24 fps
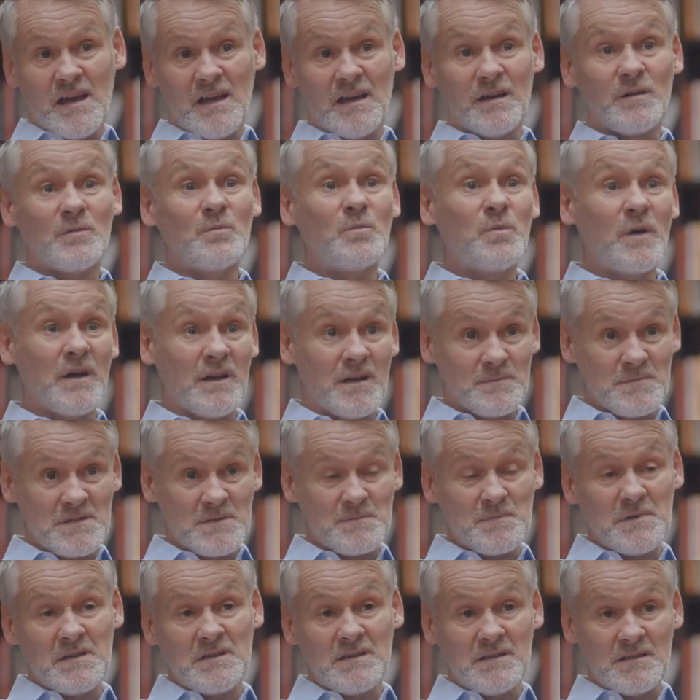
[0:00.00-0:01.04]
when I'm
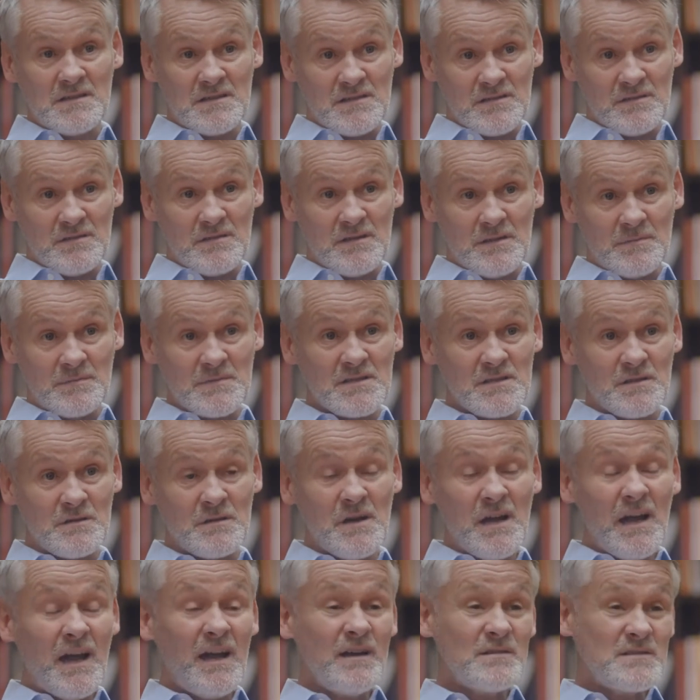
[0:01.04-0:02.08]
speaking to them. So
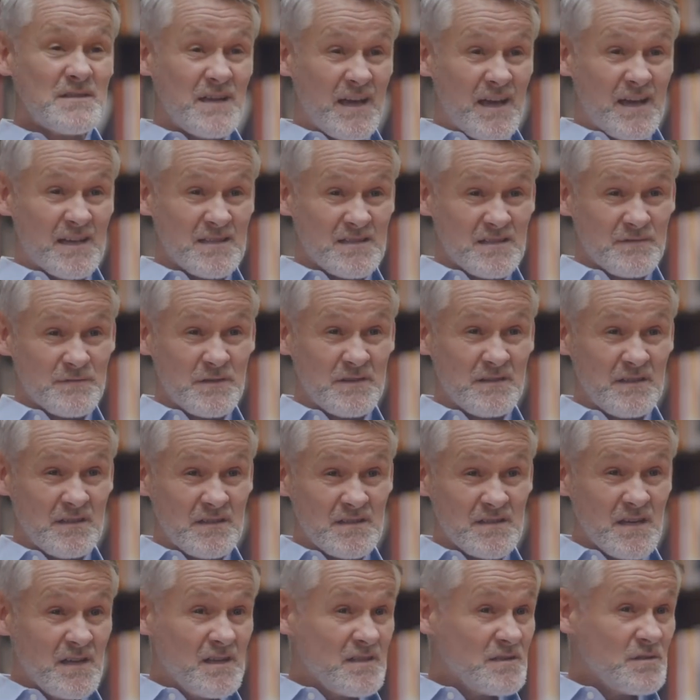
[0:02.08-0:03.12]
how to ask for
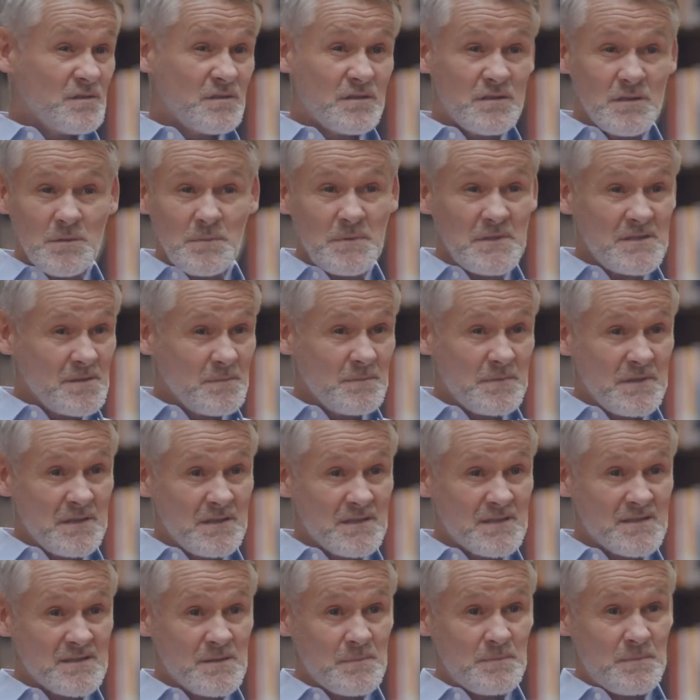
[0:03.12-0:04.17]
things. So it could be something
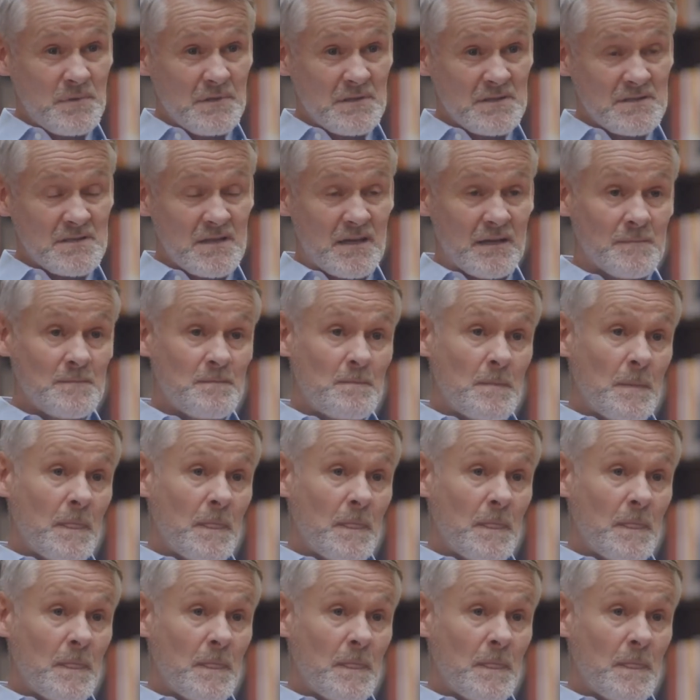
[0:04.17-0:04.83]
as simple as that.